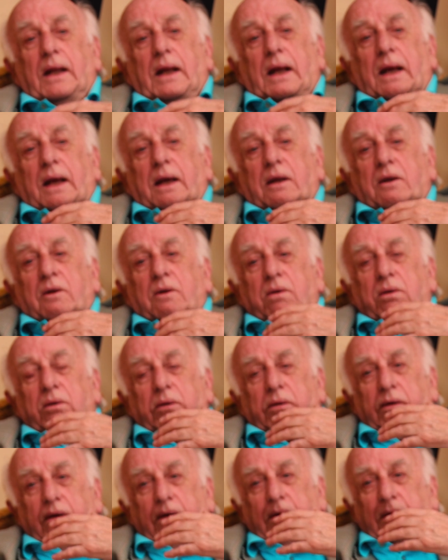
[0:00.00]
And
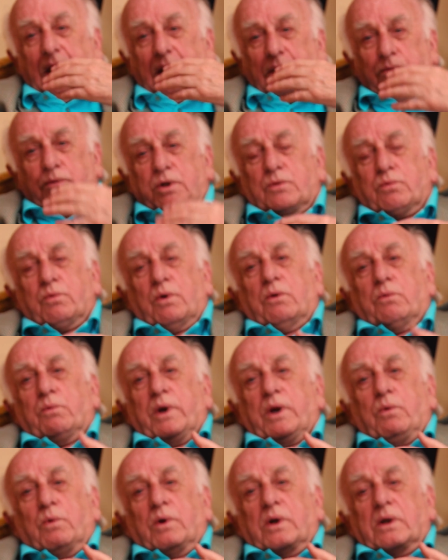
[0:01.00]
that was what
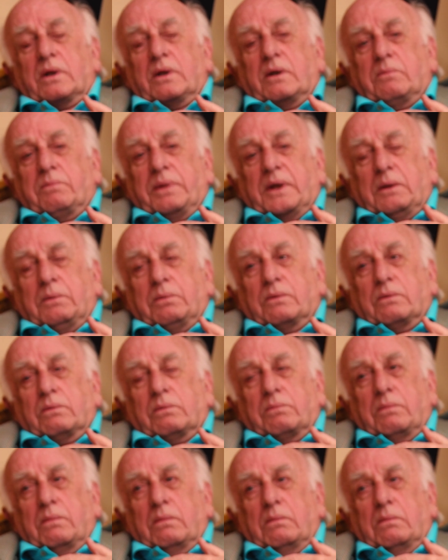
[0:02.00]
we wanted people